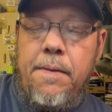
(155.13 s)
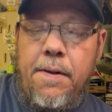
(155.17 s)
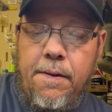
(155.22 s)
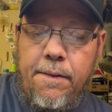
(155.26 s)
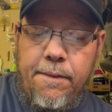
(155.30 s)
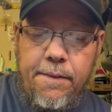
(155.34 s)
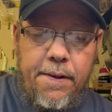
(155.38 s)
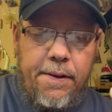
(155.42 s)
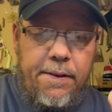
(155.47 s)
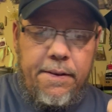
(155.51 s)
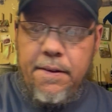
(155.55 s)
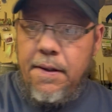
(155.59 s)

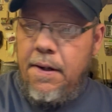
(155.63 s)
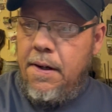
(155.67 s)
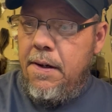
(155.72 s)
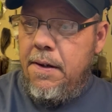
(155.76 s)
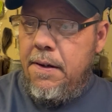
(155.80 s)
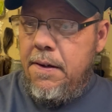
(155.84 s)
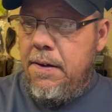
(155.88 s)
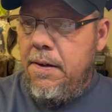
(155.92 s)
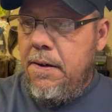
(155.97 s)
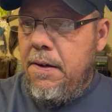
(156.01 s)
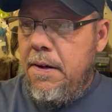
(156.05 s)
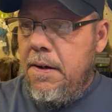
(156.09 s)
right
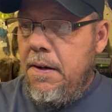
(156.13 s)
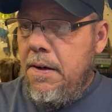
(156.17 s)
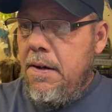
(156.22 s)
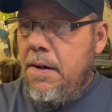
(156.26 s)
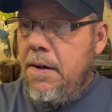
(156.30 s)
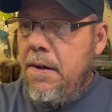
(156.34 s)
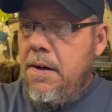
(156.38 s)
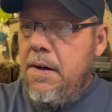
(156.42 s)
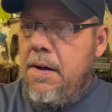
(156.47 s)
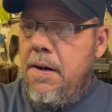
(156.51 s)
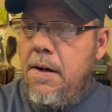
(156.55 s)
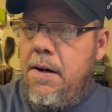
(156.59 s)
there.
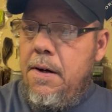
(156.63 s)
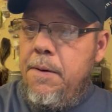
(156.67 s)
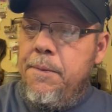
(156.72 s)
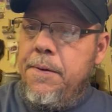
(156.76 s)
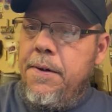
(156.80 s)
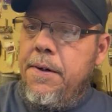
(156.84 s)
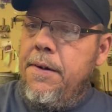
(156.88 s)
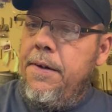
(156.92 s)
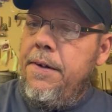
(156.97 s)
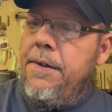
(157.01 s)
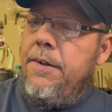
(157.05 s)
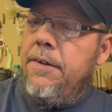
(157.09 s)
And we're
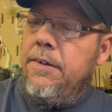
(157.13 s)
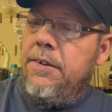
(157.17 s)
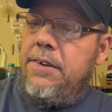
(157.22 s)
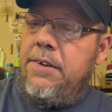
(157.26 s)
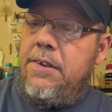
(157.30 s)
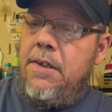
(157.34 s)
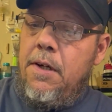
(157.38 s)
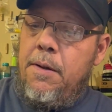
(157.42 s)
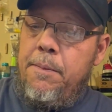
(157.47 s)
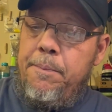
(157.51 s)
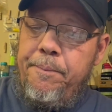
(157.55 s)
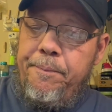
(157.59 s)
going to use
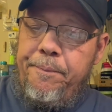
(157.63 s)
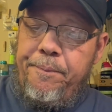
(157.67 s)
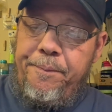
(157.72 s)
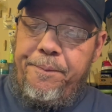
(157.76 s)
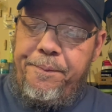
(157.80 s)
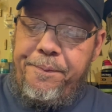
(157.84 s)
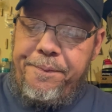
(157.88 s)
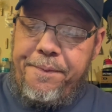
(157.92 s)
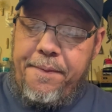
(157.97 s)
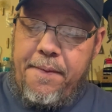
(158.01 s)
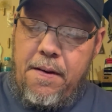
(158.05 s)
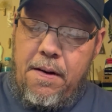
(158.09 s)
some
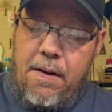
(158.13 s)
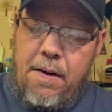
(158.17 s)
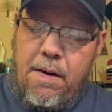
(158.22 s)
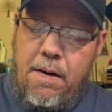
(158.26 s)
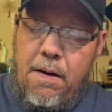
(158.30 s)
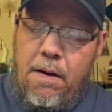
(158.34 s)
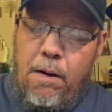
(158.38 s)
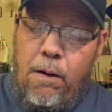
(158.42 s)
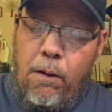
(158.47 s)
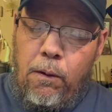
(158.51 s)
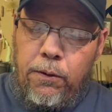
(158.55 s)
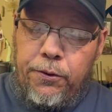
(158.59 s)

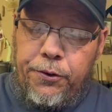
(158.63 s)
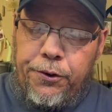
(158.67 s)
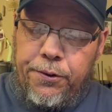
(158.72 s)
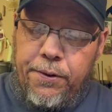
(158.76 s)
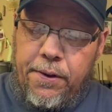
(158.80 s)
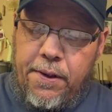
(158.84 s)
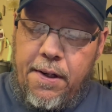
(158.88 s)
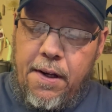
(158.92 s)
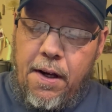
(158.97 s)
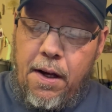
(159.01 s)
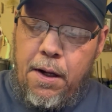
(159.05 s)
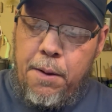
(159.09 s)
Ultra
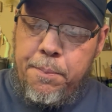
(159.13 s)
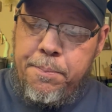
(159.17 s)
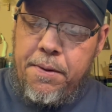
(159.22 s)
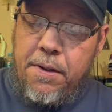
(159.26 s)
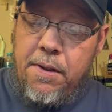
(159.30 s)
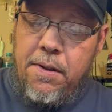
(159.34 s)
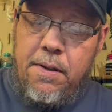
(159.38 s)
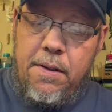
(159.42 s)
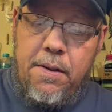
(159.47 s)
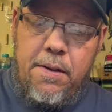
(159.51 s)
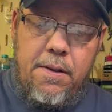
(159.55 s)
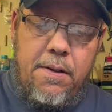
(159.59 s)
Copper.